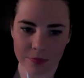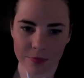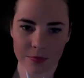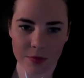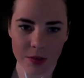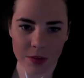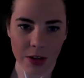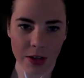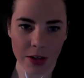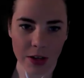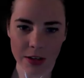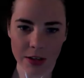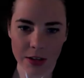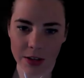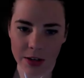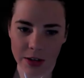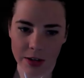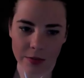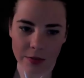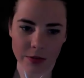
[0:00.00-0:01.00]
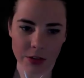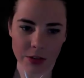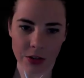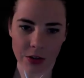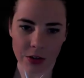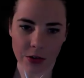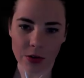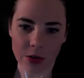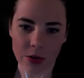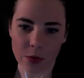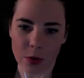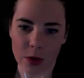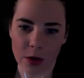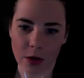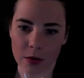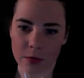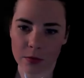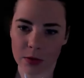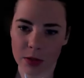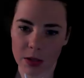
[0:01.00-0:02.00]
Good afternoon, and
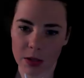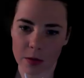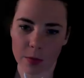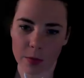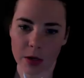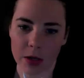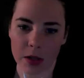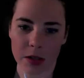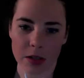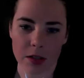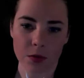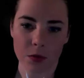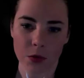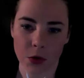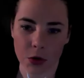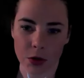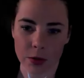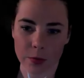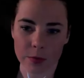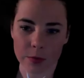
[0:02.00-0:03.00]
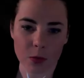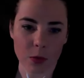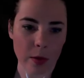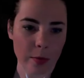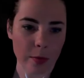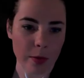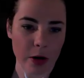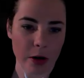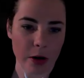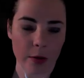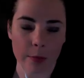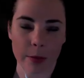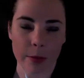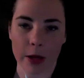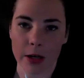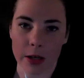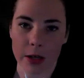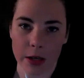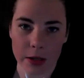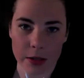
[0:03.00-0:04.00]
welcome to the Middle East Forum's webinar and
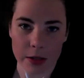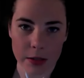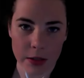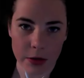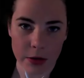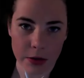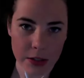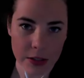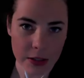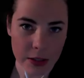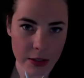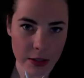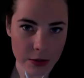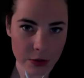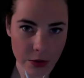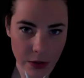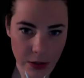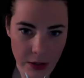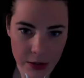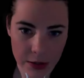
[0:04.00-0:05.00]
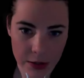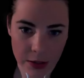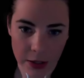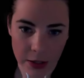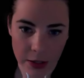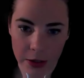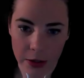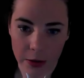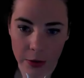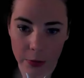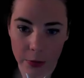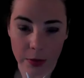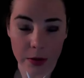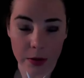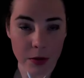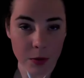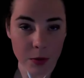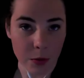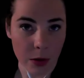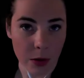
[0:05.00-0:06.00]
podcast series, Israel Insider,
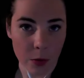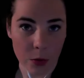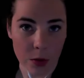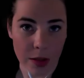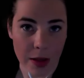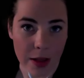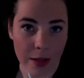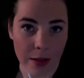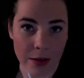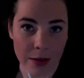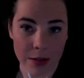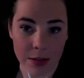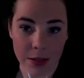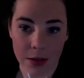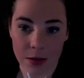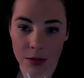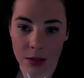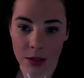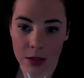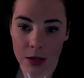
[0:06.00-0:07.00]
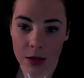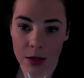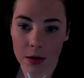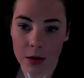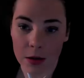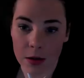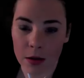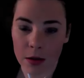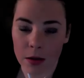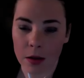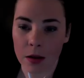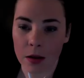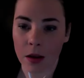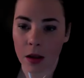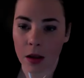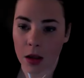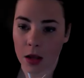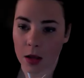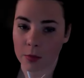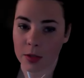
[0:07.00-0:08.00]
this week with Alex Selsky.
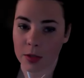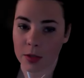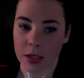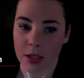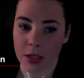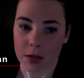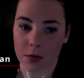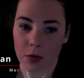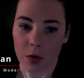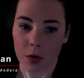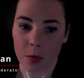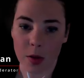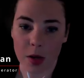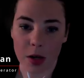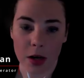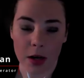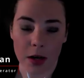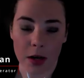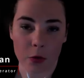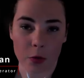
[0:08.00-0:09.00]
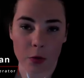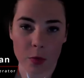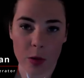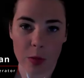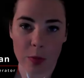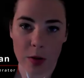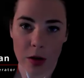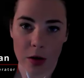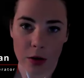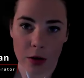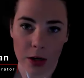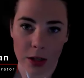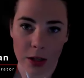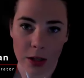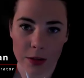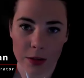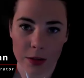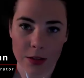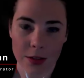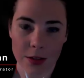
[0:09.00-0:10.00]
I'm Stacey Roman, and I will be moderating
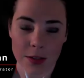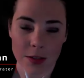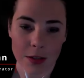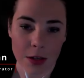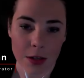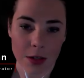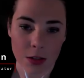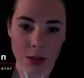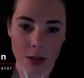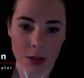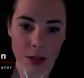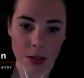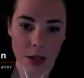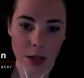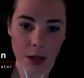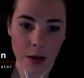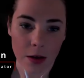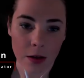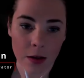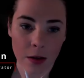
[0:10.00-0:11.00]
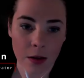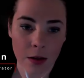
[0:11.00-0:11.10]
this discussion today.